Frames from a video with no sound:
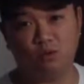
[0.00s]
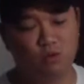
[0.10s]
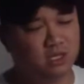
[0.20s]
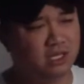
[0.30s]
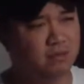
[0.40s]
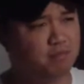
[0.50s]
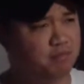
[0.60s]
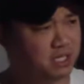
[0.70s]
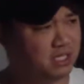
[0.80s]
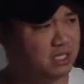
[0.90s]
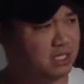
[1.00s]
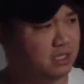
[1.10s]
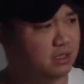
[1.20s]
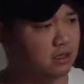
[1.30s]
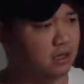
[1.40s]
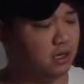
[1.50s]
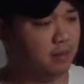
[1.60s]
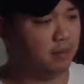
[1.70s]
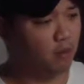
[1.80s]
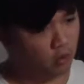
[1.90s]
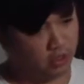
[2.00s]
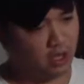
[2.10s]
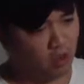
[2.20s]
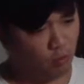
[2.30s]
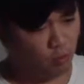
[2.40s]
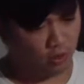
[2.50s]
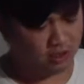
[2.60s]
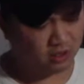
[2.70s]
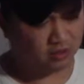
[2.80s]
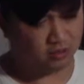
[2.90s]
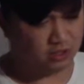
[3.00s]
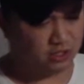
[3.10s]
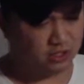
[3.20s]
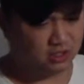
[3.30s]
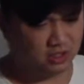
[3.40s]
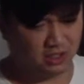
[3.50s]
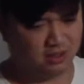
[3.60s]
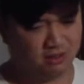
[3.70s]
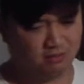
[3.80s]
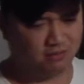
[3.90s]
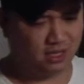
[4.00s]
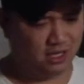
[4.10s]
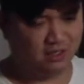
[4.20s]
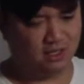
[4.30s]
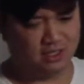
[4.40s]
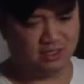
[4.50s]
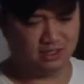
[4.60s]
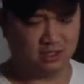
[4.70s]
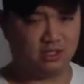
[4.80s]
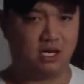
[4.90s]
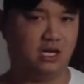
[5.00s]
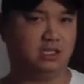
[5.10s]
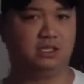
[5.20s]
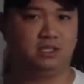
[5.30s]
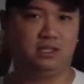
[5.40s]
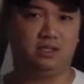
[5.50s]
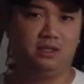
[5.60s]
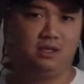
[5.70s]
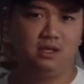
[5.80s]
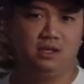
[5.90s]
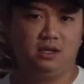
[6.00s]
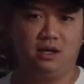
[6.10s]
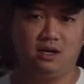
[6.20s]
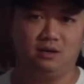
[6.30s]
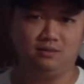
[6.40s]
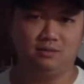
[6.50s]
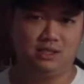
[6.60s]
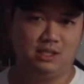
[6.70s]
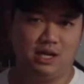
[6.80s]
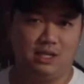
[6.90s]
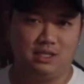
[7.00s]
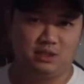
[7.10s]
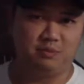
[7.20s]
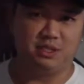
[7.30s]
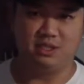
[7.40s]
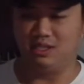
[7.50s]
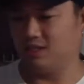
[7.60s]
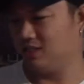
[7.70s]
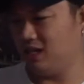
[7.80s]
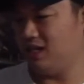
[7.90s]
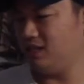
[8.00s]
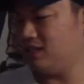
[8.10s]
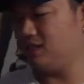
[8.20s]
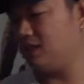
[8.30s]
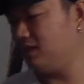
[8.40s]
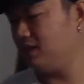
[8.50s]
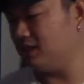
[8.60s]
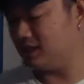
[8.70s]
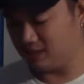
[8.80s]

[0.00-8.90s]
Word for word: really busy uh, morning at work. It was just like kind of like this constant, uh, I guess, busyness. Not necessarily in